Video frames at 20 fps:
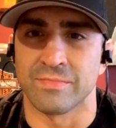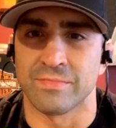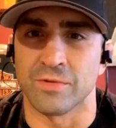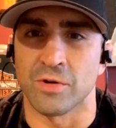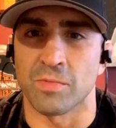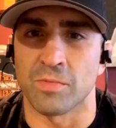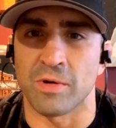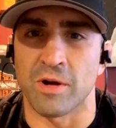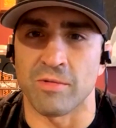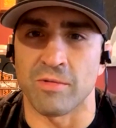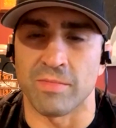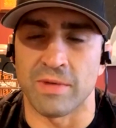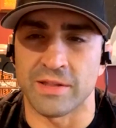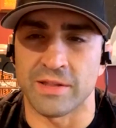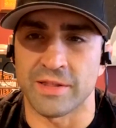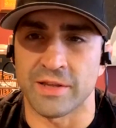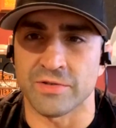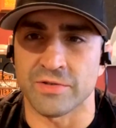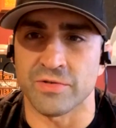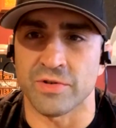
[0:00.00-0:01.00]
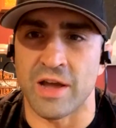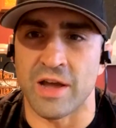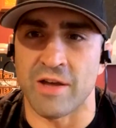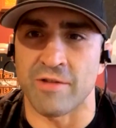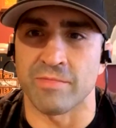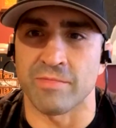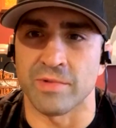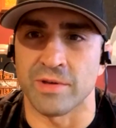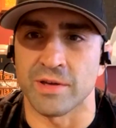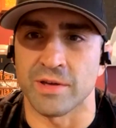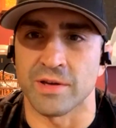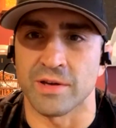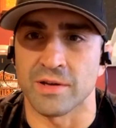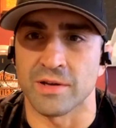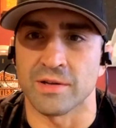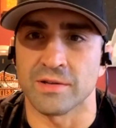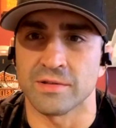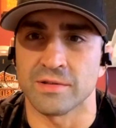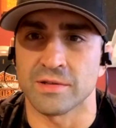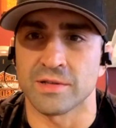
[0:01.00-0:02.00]
No problem, man. Thanks for having me.
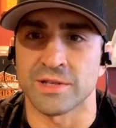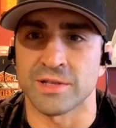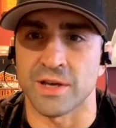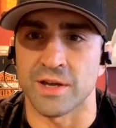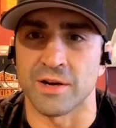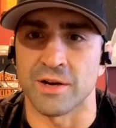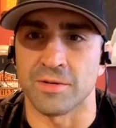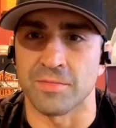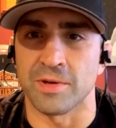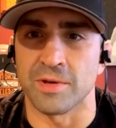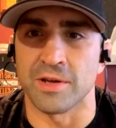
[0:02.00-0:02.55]
Excited to